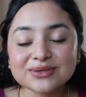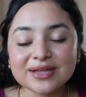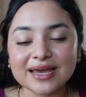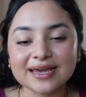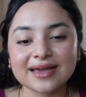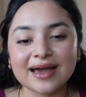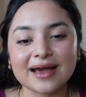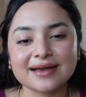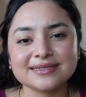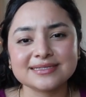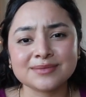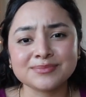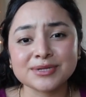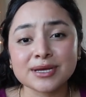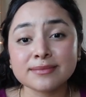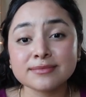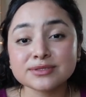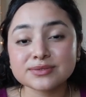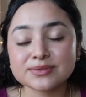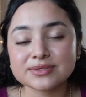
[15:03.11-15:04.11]
Like, I
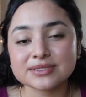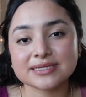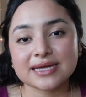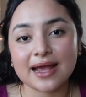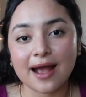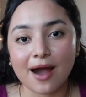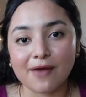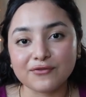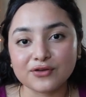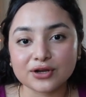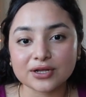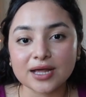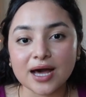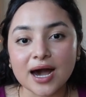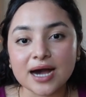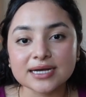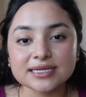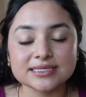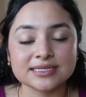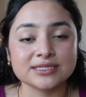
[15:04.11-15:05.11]
sometimes will stay after
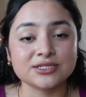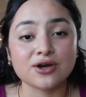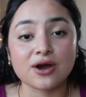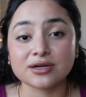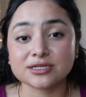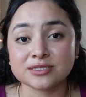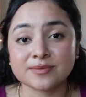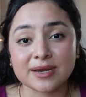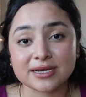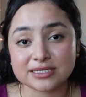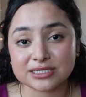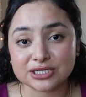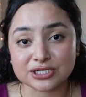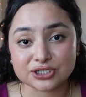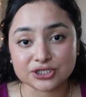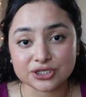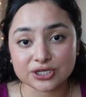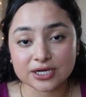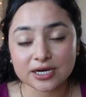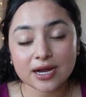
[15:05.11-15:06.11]
class and talk to my
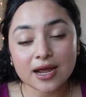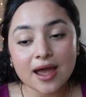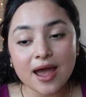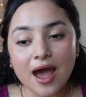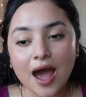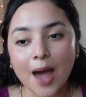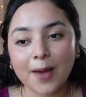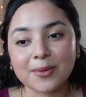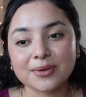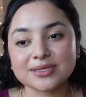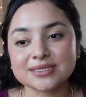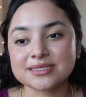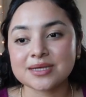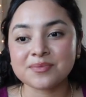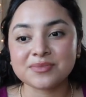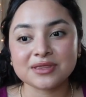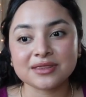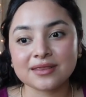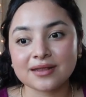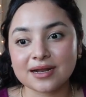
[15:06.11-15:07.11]
teacher about
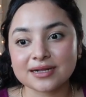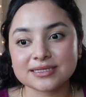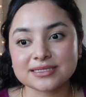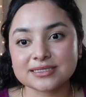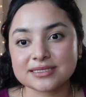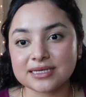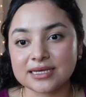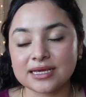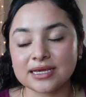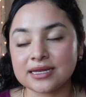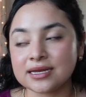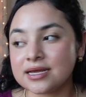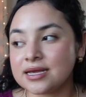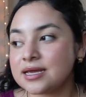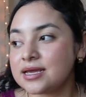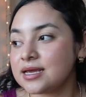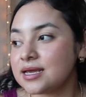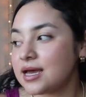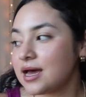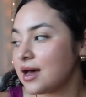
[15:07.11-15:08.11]
something that I'd seen
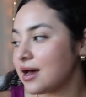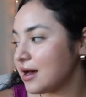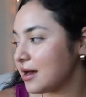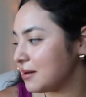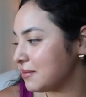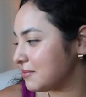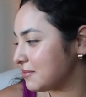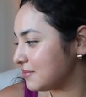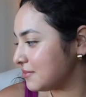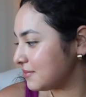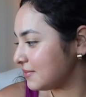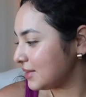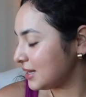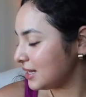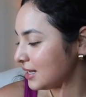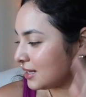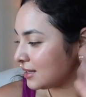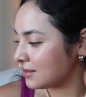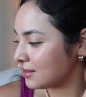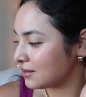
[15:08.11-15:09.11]

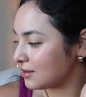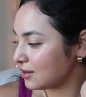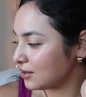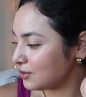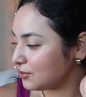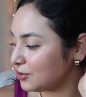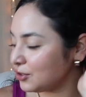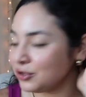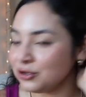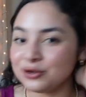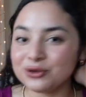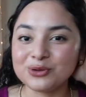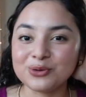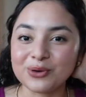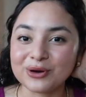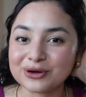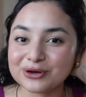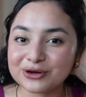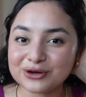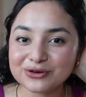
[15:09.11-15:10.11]
in the New
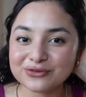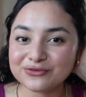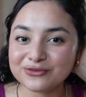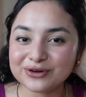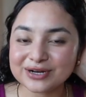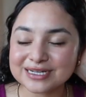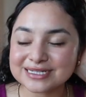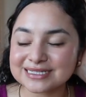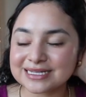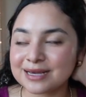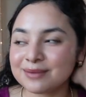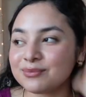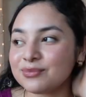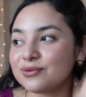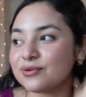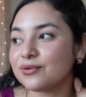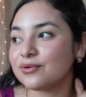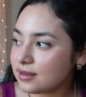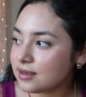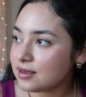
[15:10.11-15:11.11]
Yorker, for
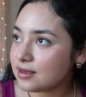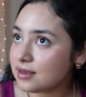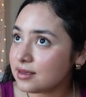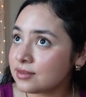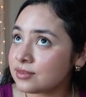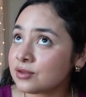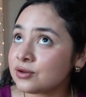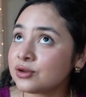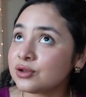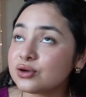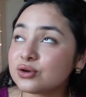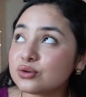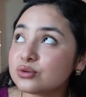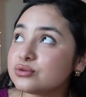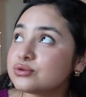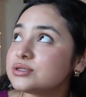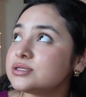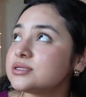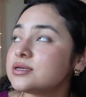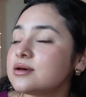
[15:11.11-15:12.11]
example, in the
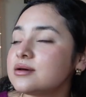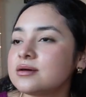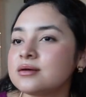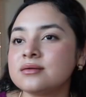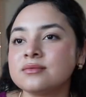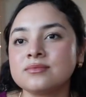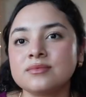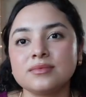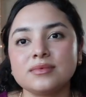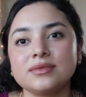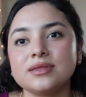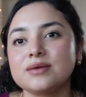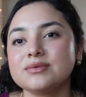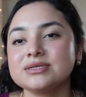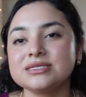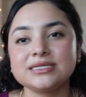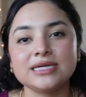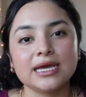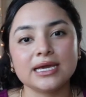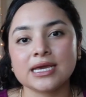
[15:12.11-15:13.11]
news that
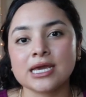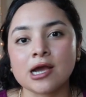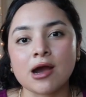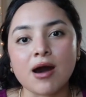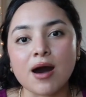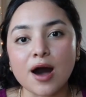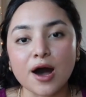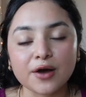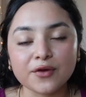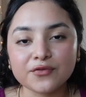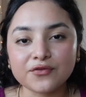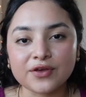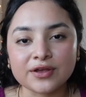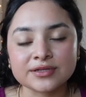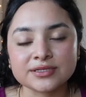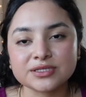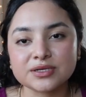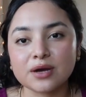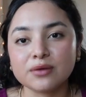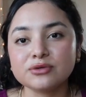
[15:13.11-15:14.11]
was taking off.
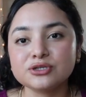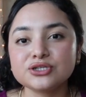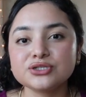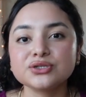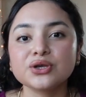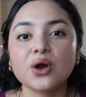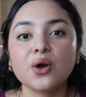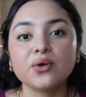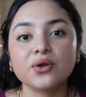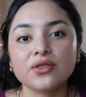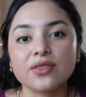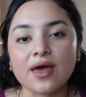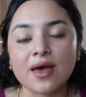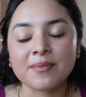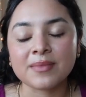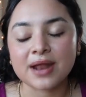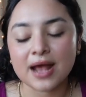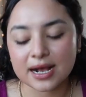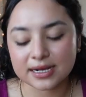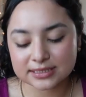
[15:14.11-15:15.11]
And so I would just go to them
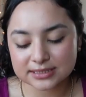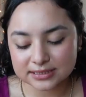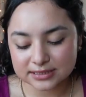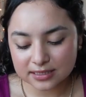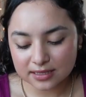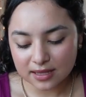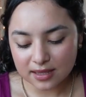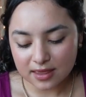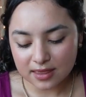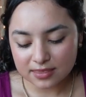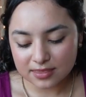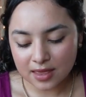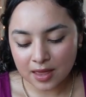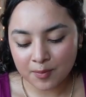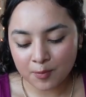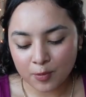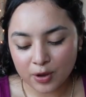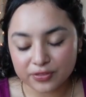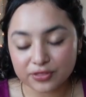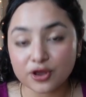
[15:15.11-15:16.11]
and ask
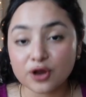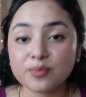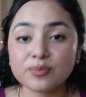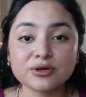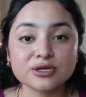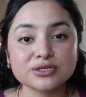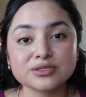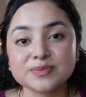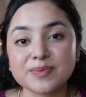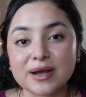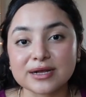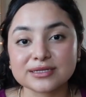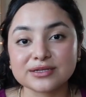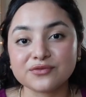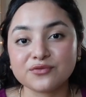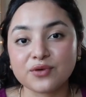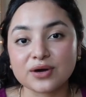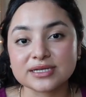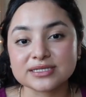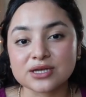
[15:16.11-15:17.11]
them what their
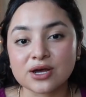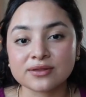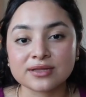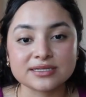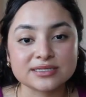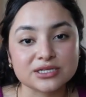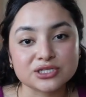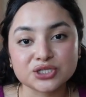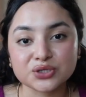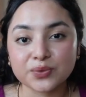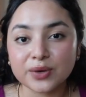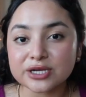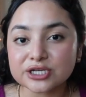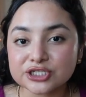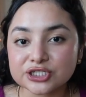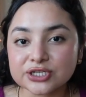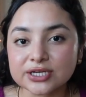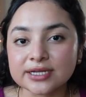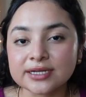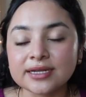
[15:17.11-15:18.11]
perspective was on the
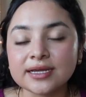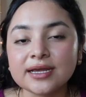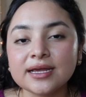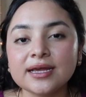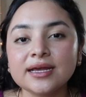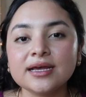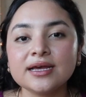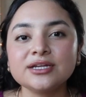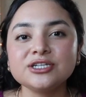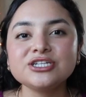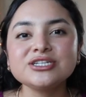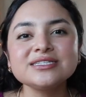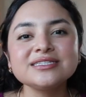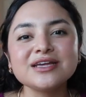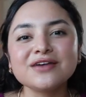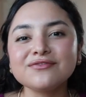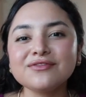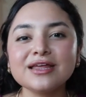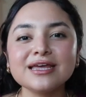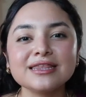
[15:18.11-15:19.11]
situation. Just
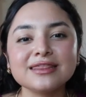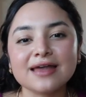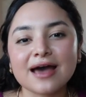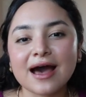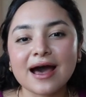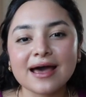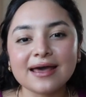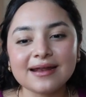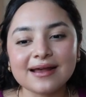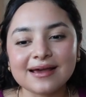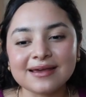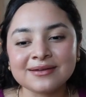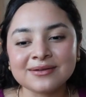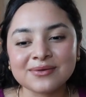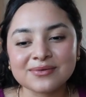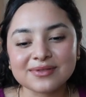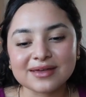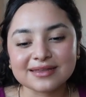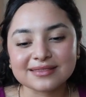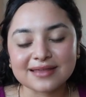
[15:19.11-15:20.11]
stuff like that. I
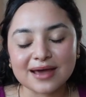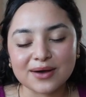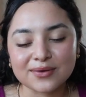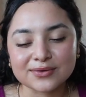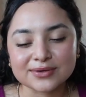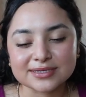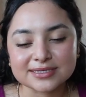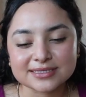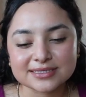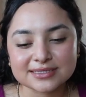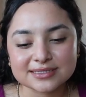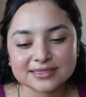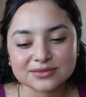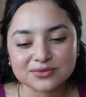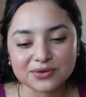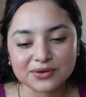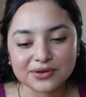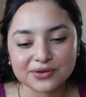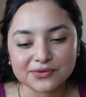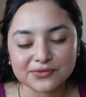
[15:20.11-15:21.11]
know that that was
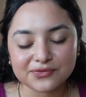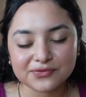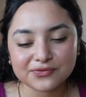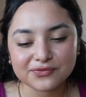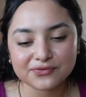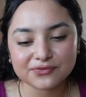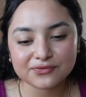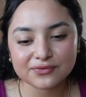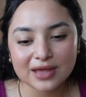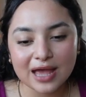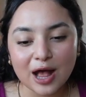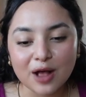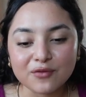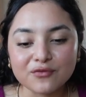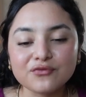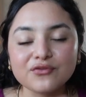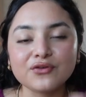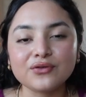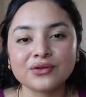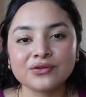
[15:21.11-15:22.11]
sort of
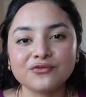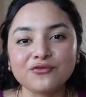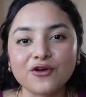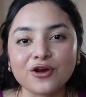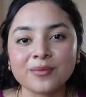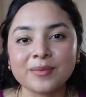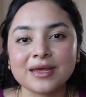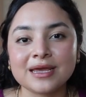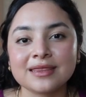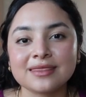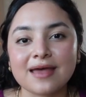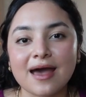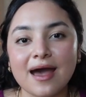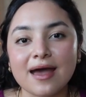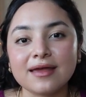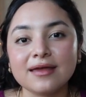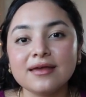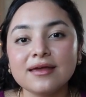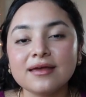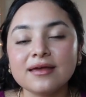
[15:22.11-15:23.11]
helpful in forming
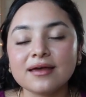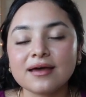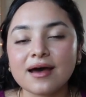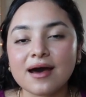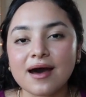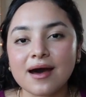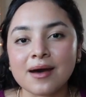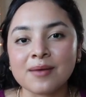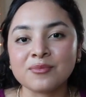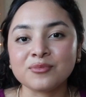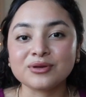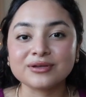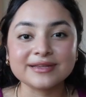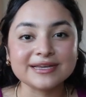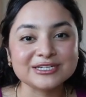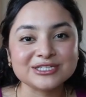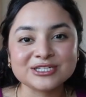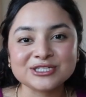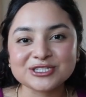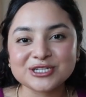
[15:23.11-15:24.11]
that
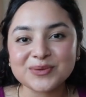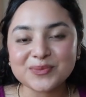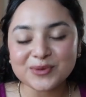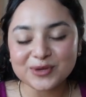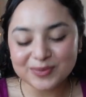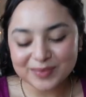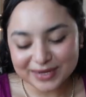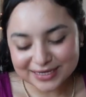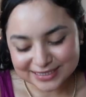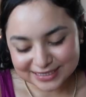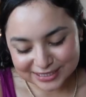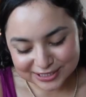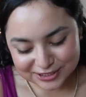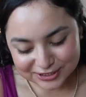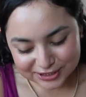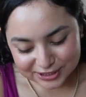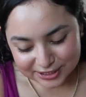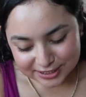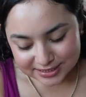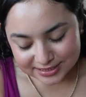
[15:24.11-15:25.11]
relationship with my
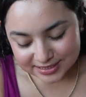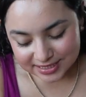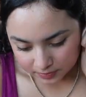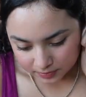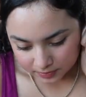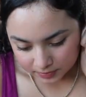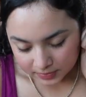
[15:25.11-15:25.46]
teachers.